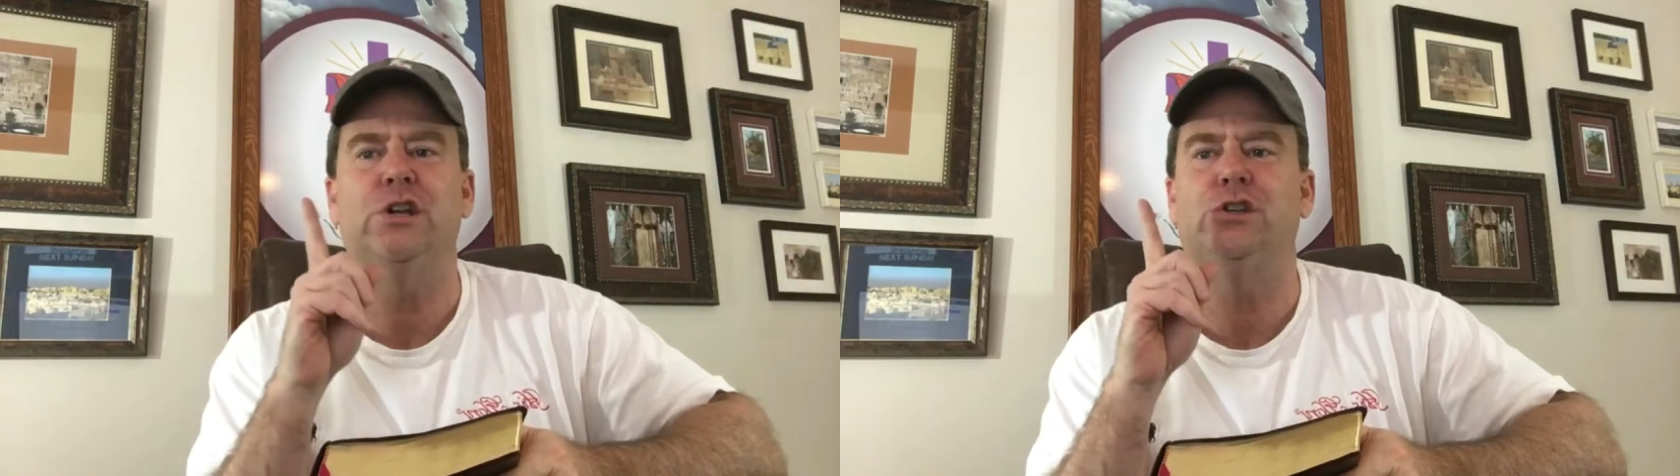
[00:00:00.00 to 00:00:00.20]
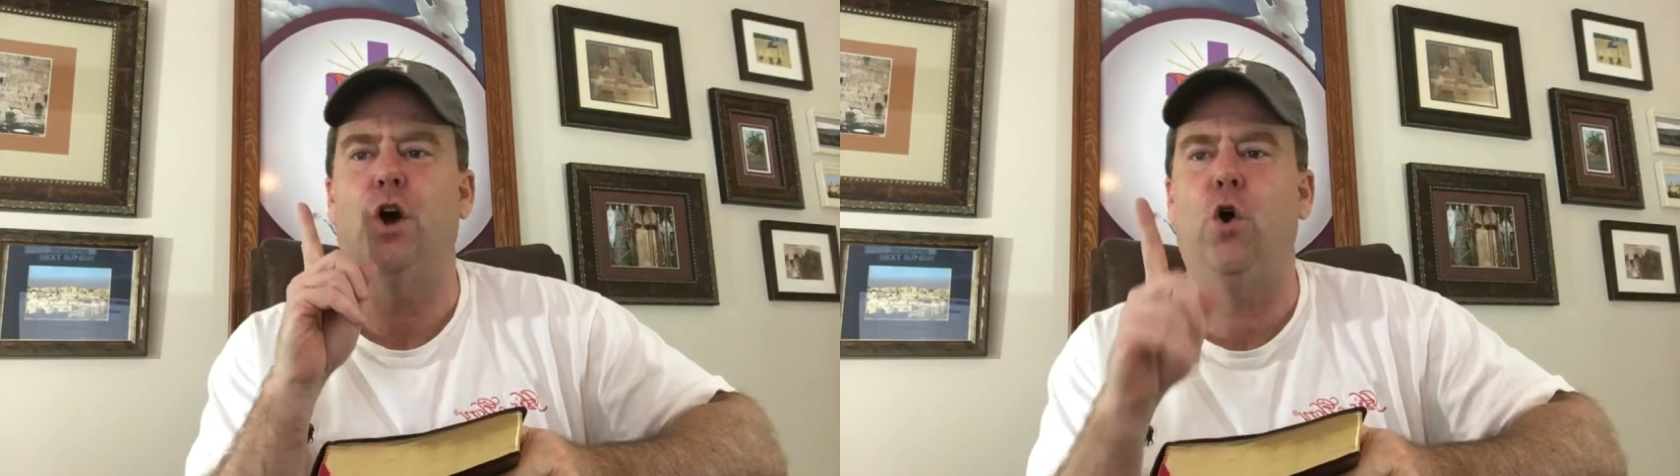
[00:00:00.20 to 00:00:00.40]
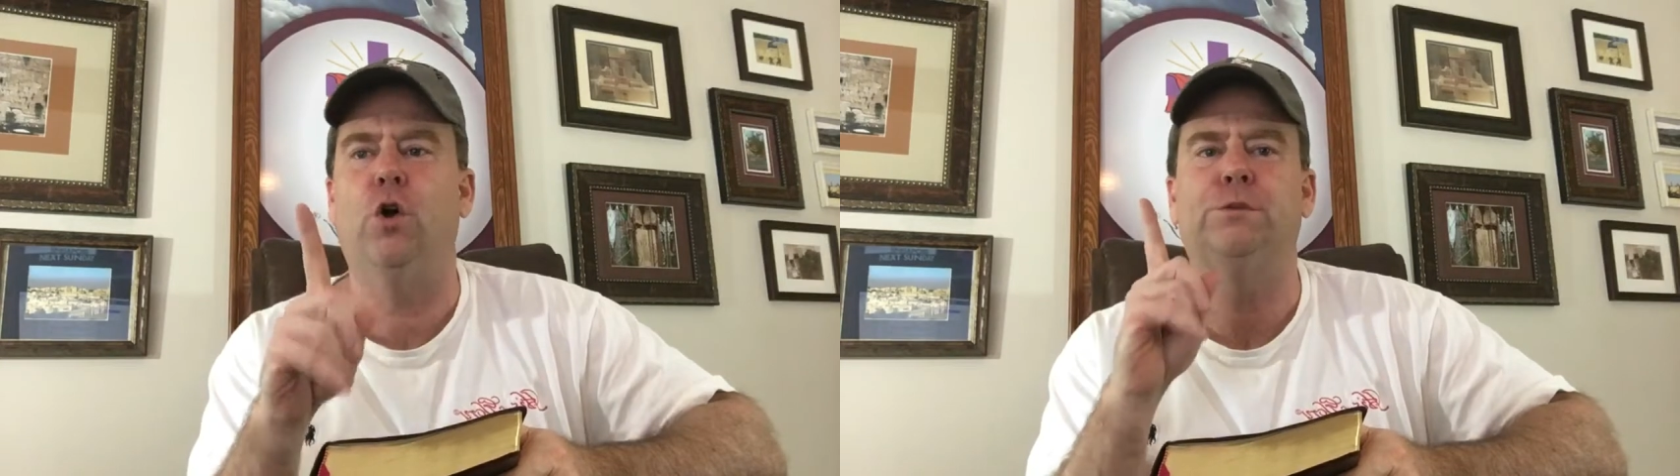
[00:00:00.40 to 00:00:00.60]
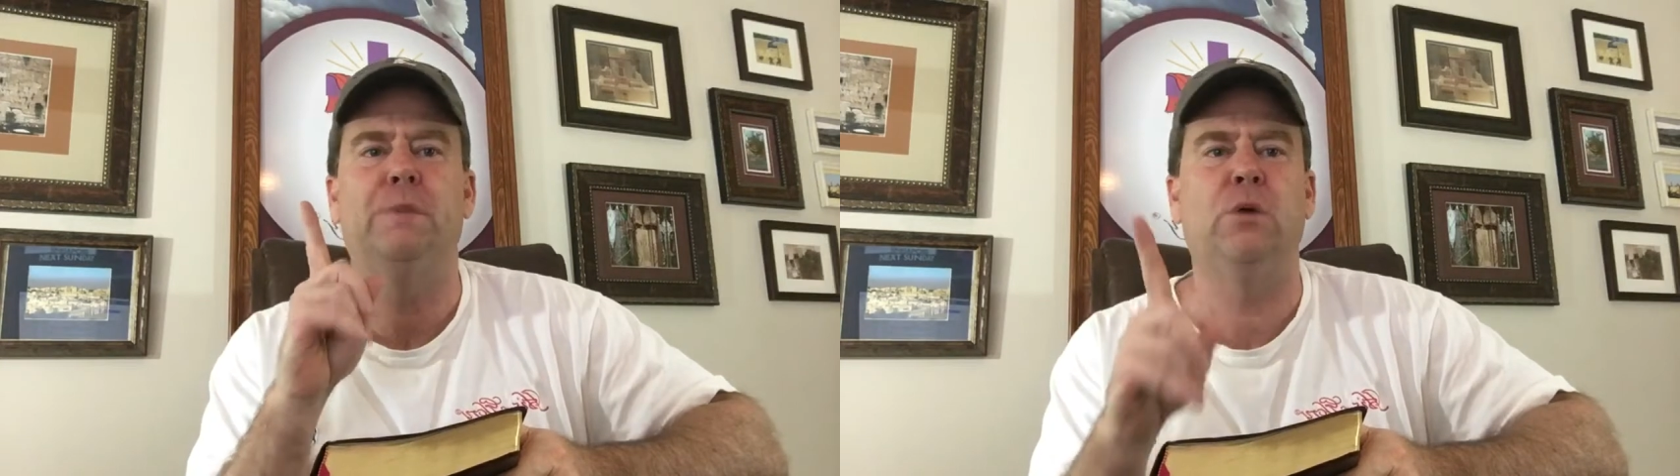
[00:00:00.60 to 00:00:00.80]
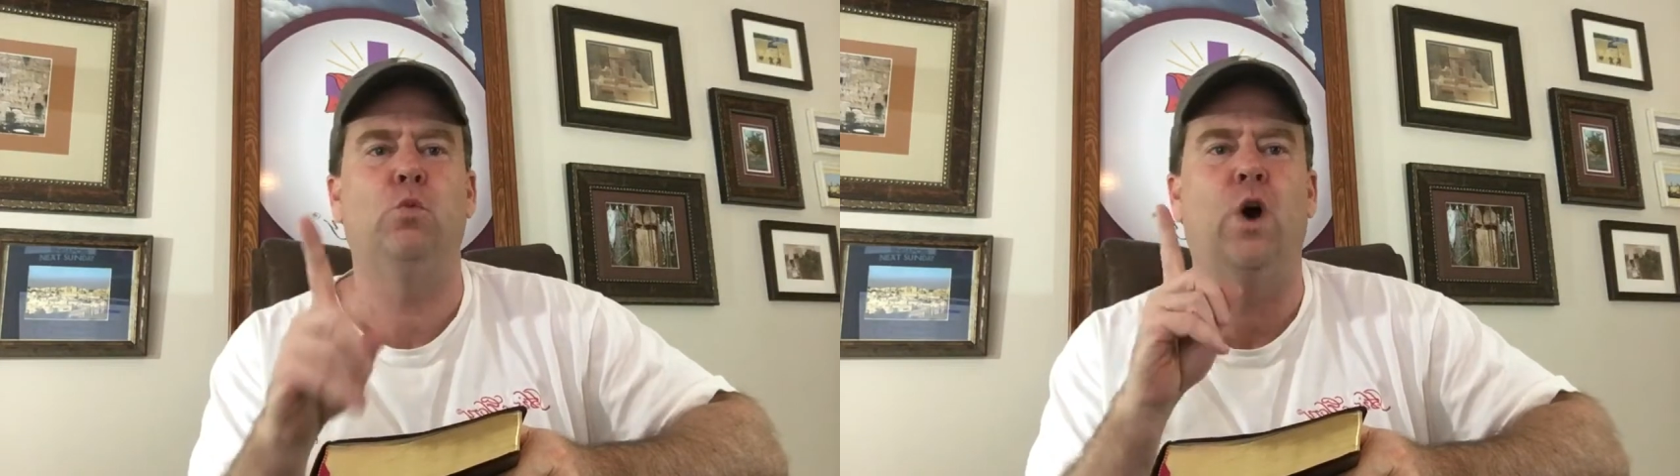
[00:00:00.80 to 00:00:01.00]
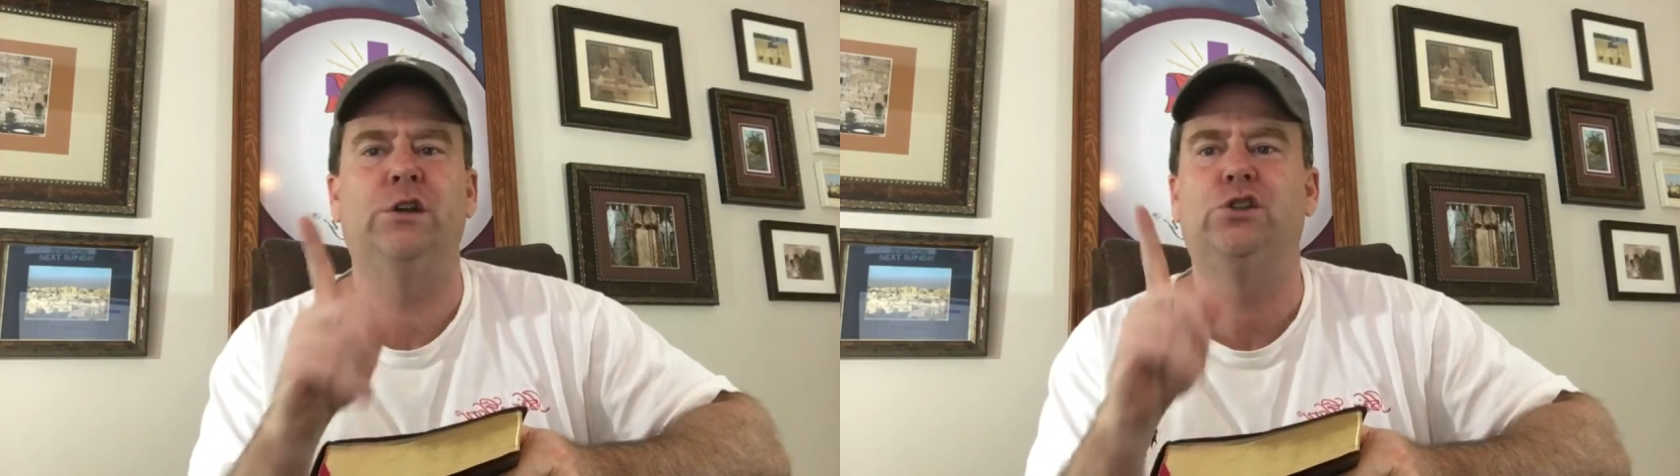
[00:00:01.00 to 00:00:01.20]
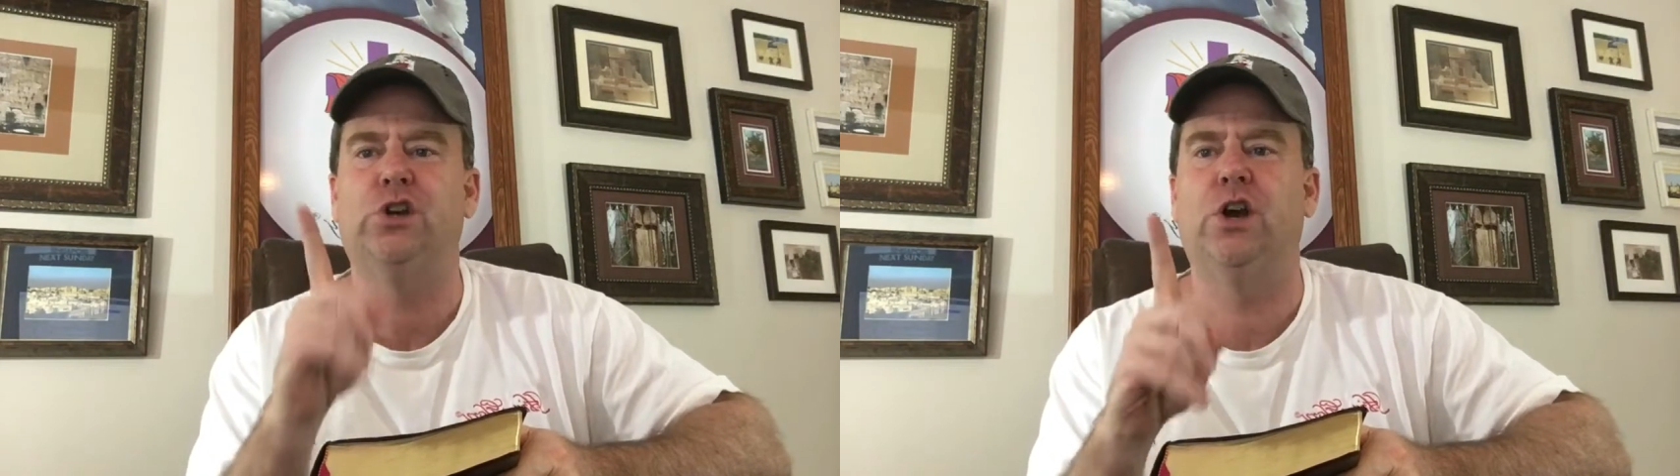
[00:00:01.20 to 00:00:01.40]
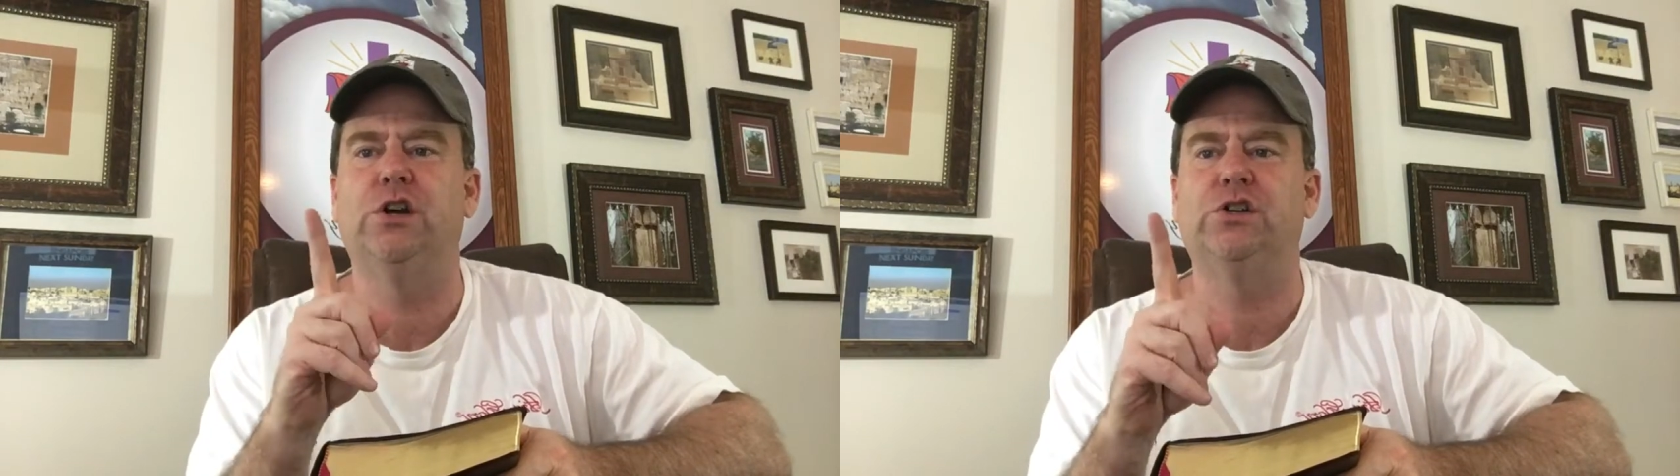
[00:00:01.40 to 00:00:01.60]
It's always been one
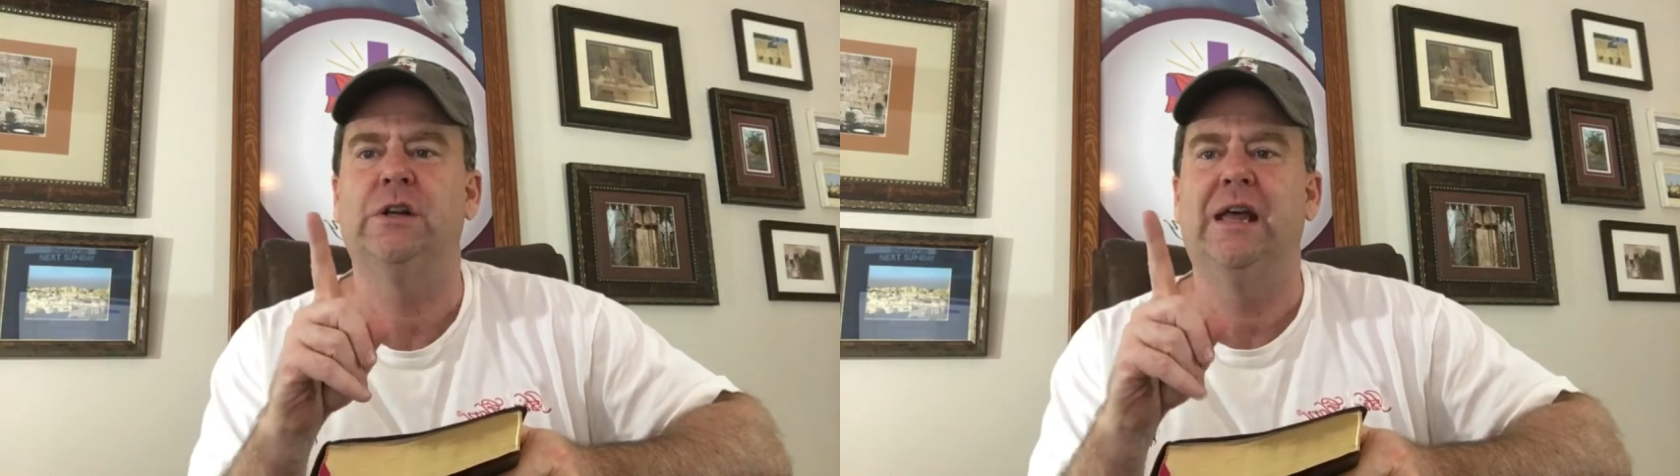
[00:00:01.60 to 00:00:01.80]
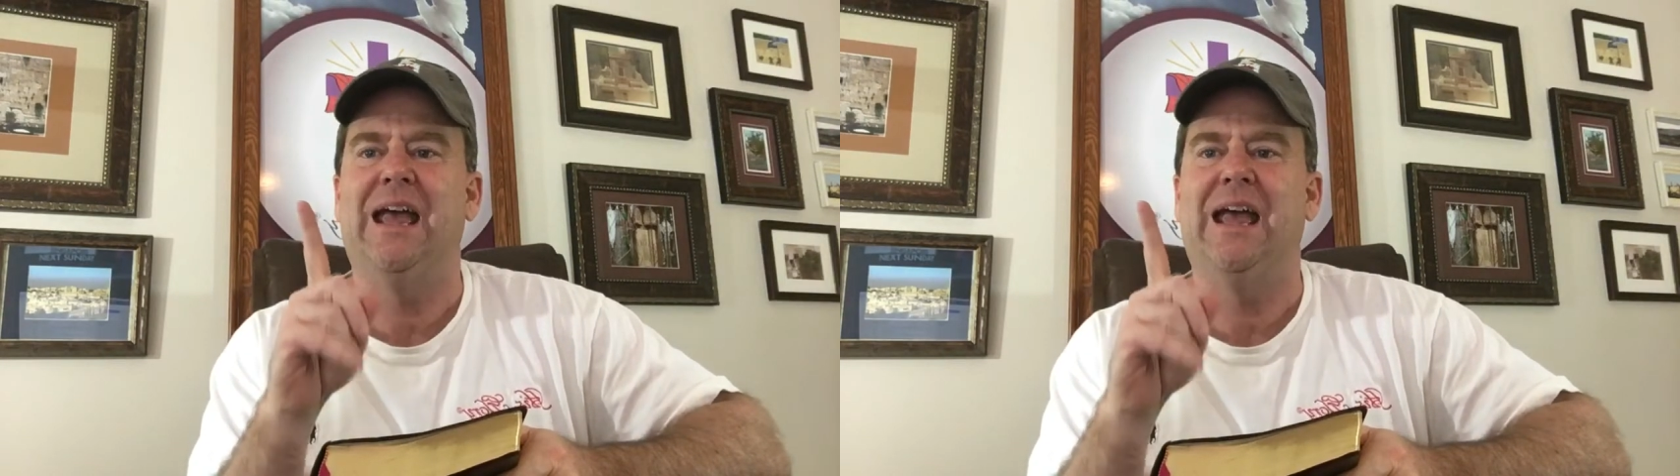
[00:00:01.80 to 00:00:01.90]
church.